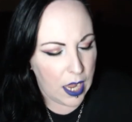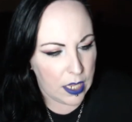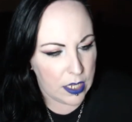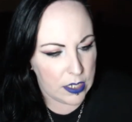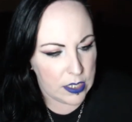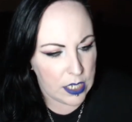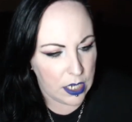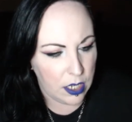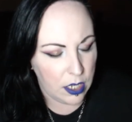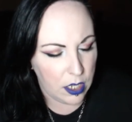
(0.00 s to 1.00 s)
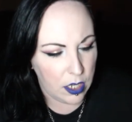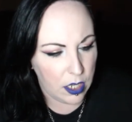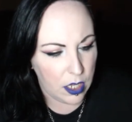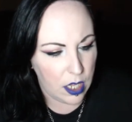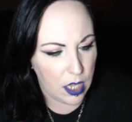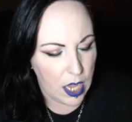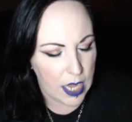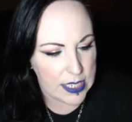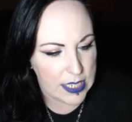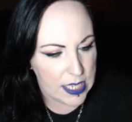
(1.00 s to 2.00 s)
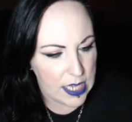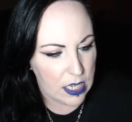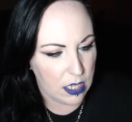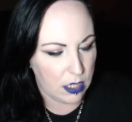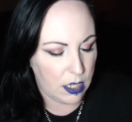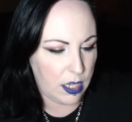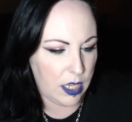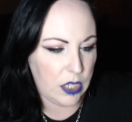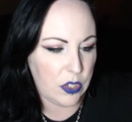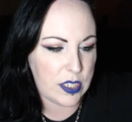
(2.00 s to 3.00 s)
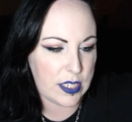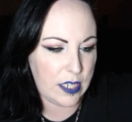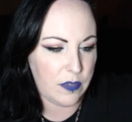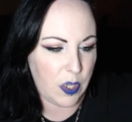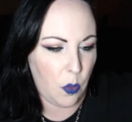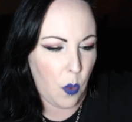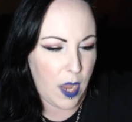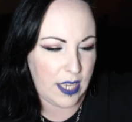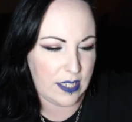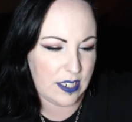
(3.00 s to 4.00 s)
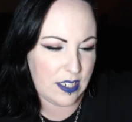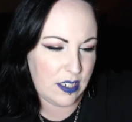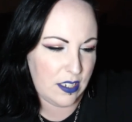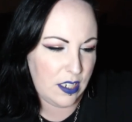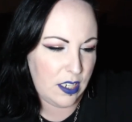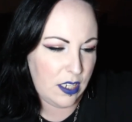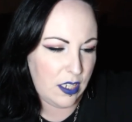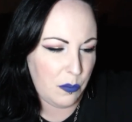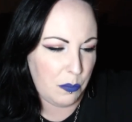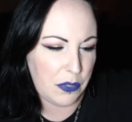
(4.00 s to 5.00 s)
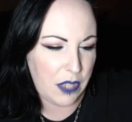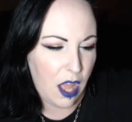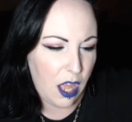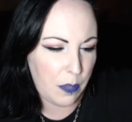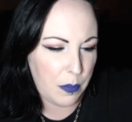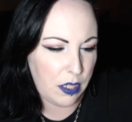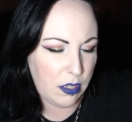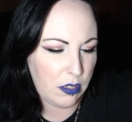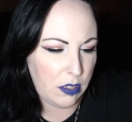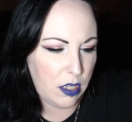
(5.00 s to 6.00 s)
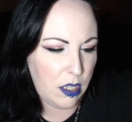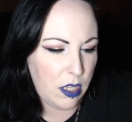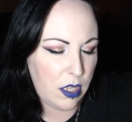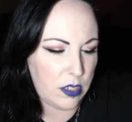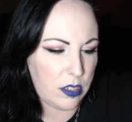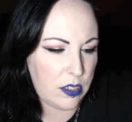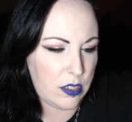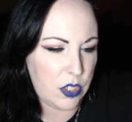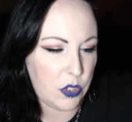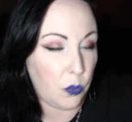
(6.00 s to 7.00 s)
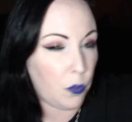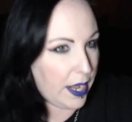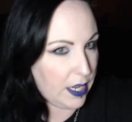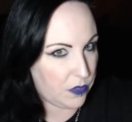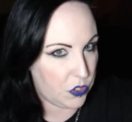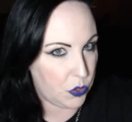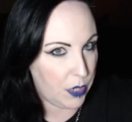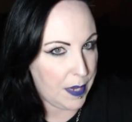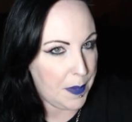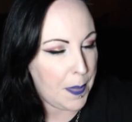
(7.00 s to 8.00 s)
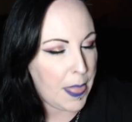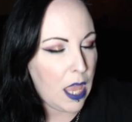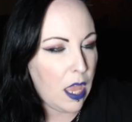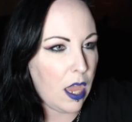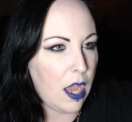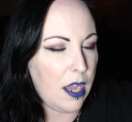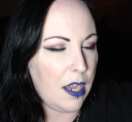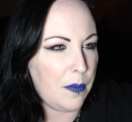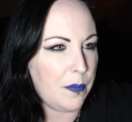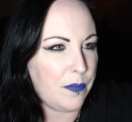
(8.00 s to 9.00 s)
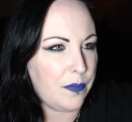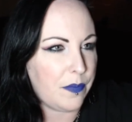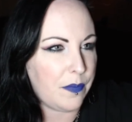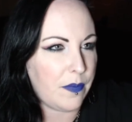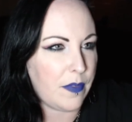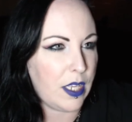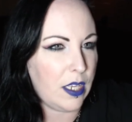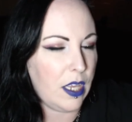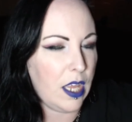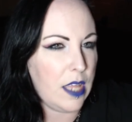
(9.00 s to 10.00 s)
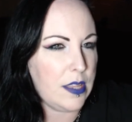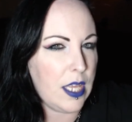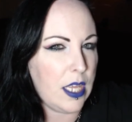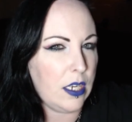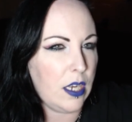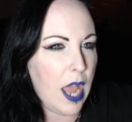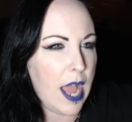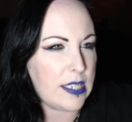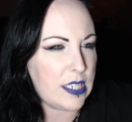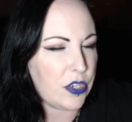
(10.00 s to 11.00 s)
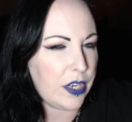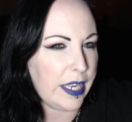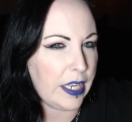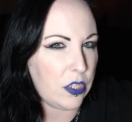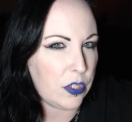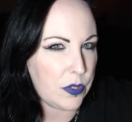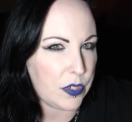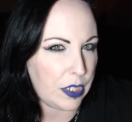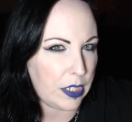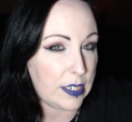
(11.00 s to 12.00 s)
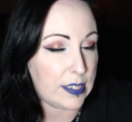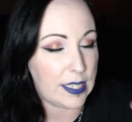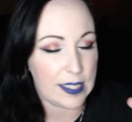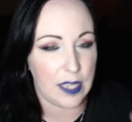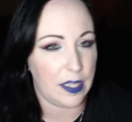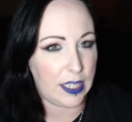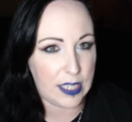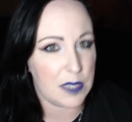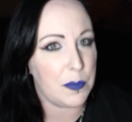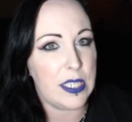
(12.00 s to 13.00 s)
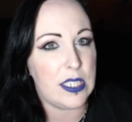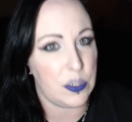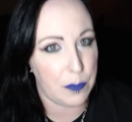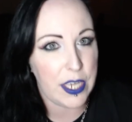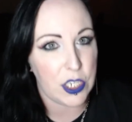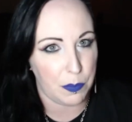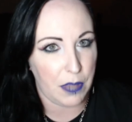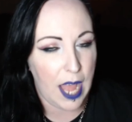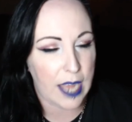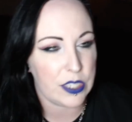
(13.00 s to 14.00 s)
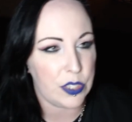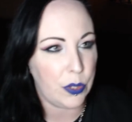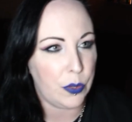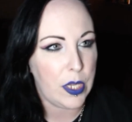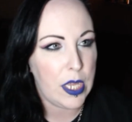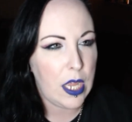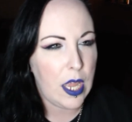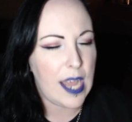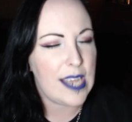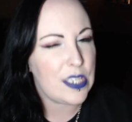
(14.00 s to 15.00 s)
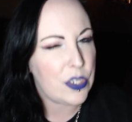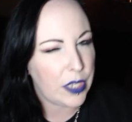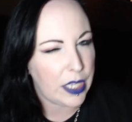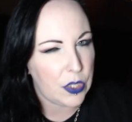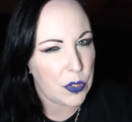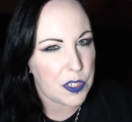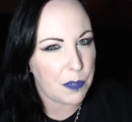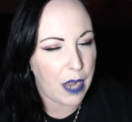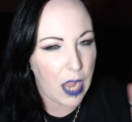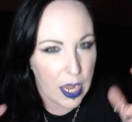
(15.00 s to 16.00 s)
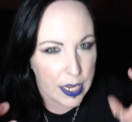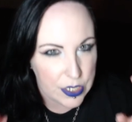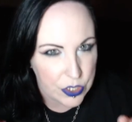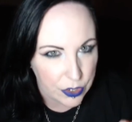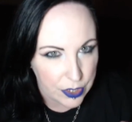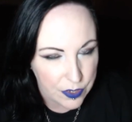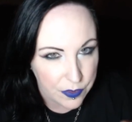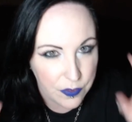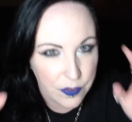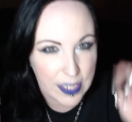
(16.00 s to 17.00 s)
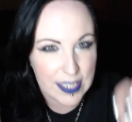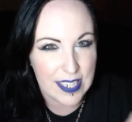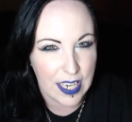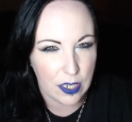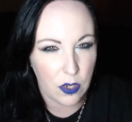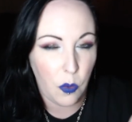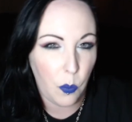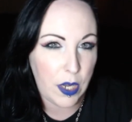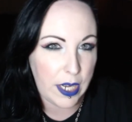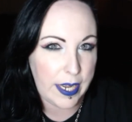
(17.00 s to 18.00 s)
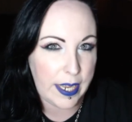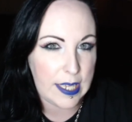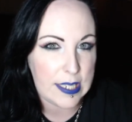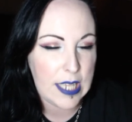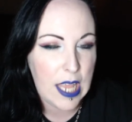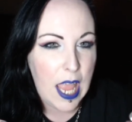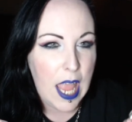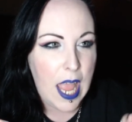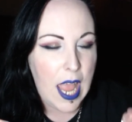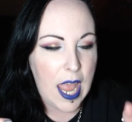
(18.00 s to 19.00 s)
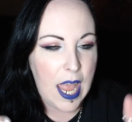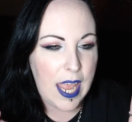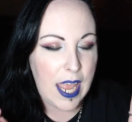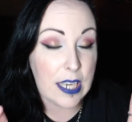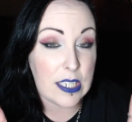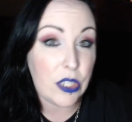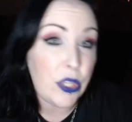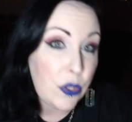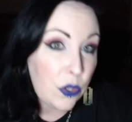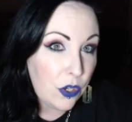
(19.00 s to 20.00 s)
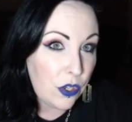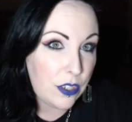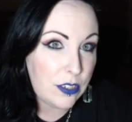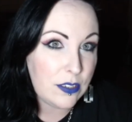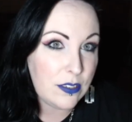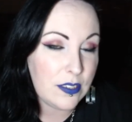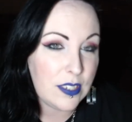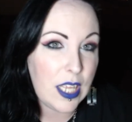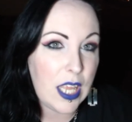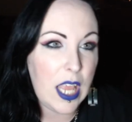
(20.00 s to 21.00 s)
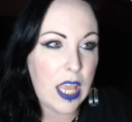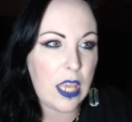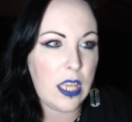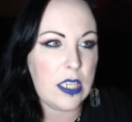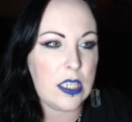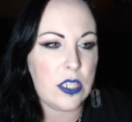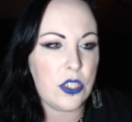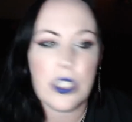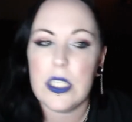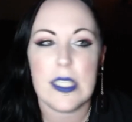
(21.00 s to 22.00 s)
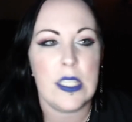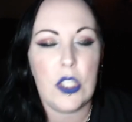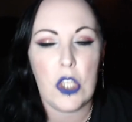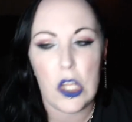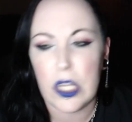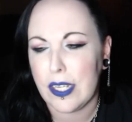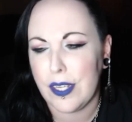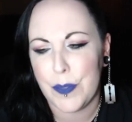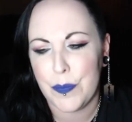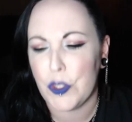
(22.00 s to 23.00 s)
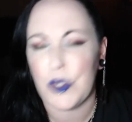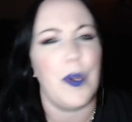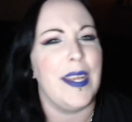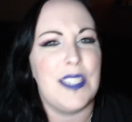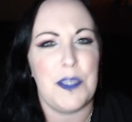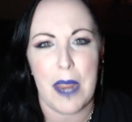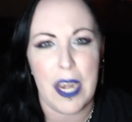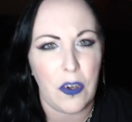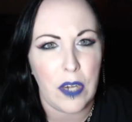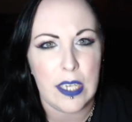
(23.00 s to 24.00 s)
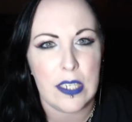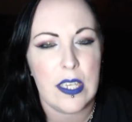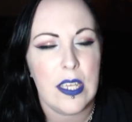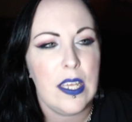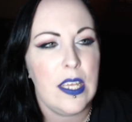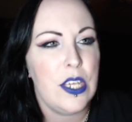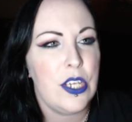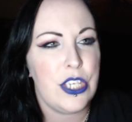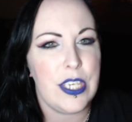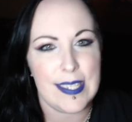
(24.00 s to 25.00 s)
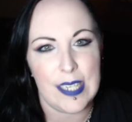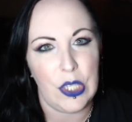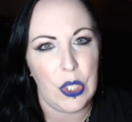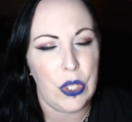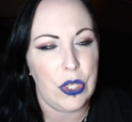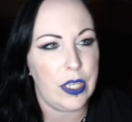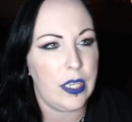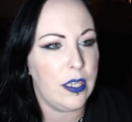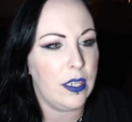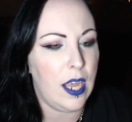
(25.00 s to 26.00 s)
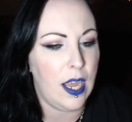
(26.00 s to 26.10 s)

And I see, it looks kind of like a white blob to the right of the tree. And then as I started getting closer, because like I said, like, this place is pitch black, so as I started to get closer, my eyes started to fixate on what it is, and it's a little girl. And she doesn't look transparent, she doesn't look